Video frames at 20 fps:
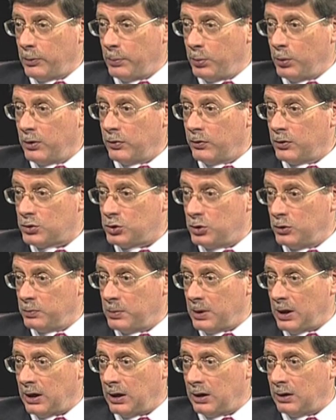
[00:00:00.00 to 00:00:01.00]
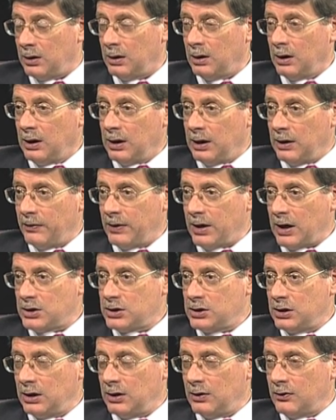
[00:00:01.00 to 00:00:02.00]
the point that you've made, and
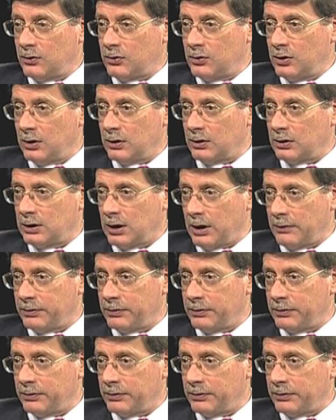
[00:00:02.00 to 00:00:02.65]
that is that